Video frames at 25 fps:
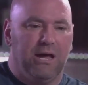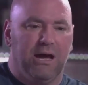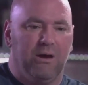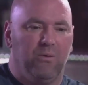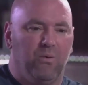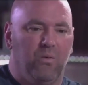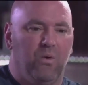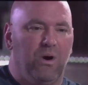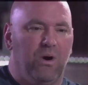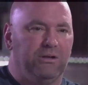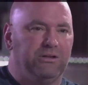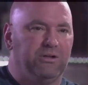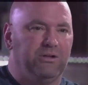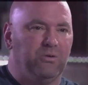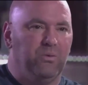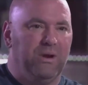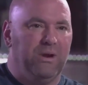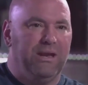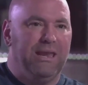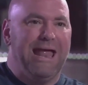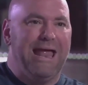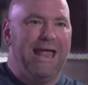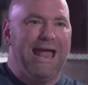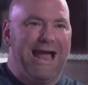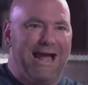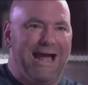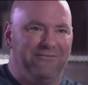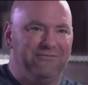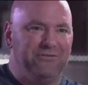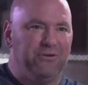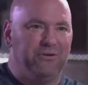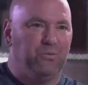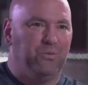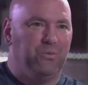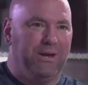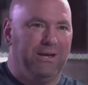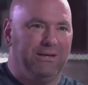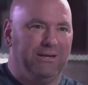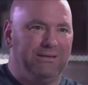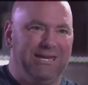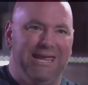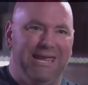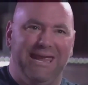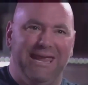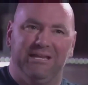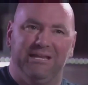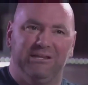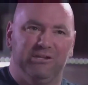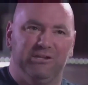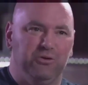not want to win, have to
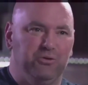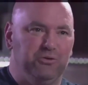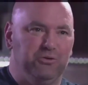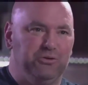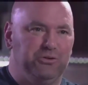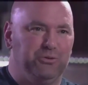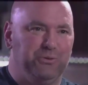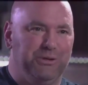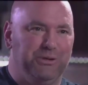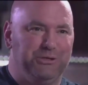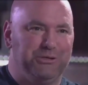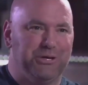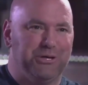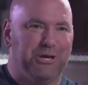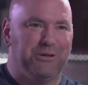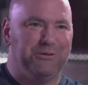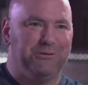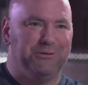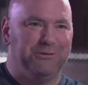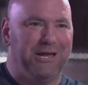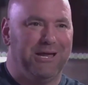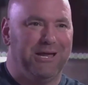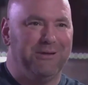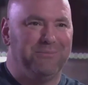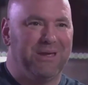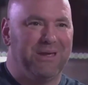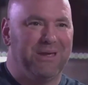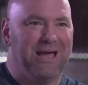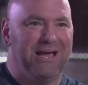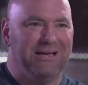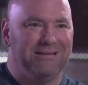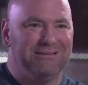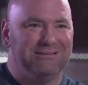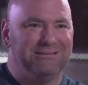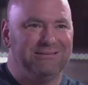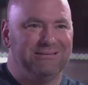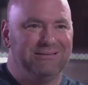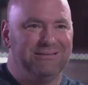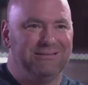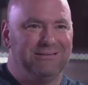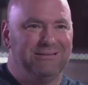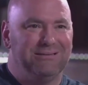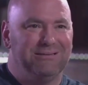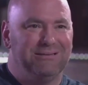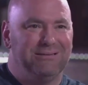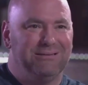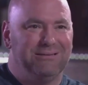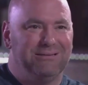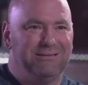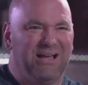win, can't lose to each other type guys.
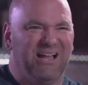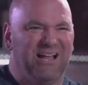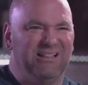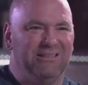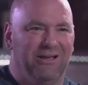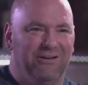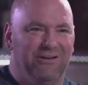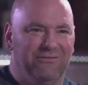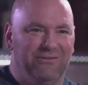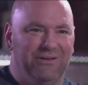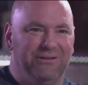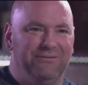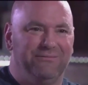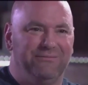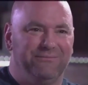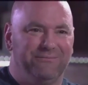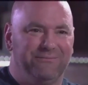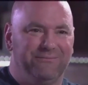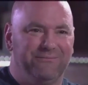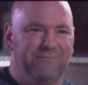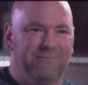I love it.